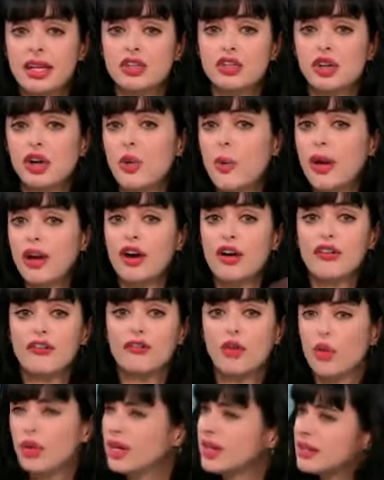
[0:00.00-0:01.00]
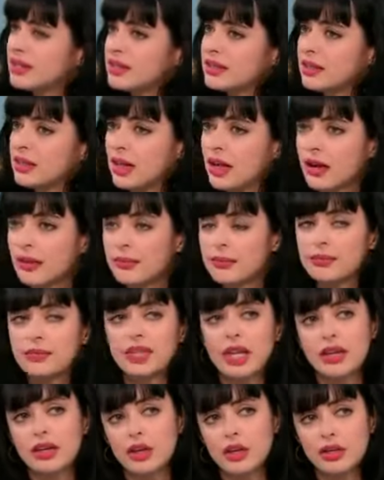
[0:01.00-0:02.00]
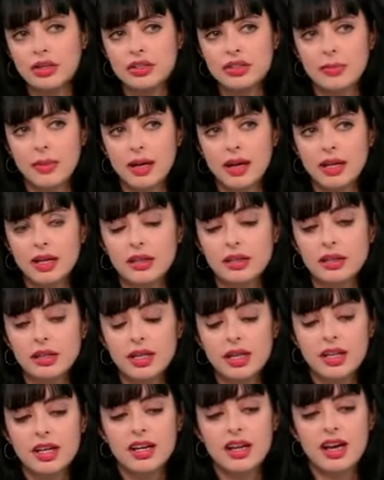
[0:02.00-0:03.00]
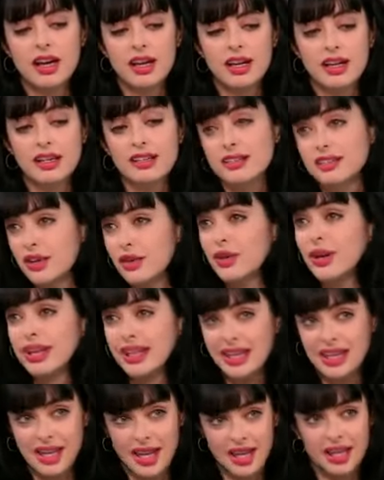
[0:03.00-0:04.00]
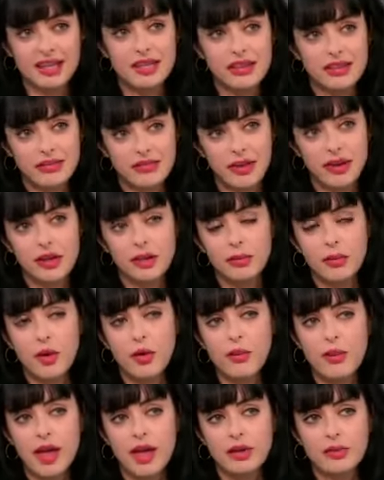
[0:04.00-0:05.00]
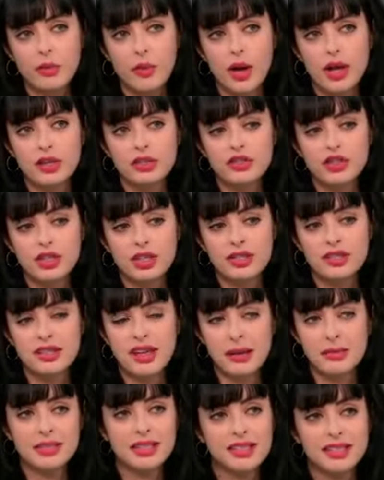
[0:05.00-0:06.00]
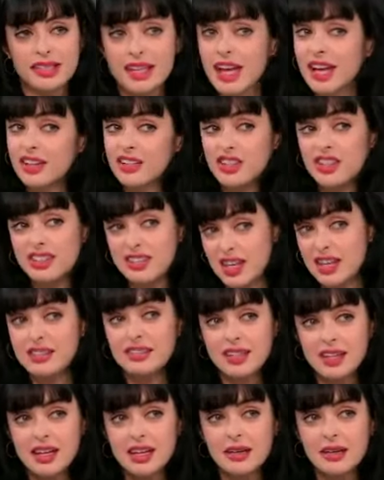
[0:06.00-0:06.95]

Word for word: it took away her voice, um, telling her to smile. Uh, and so in the end, in the final moment, when she snaps his neck, she says to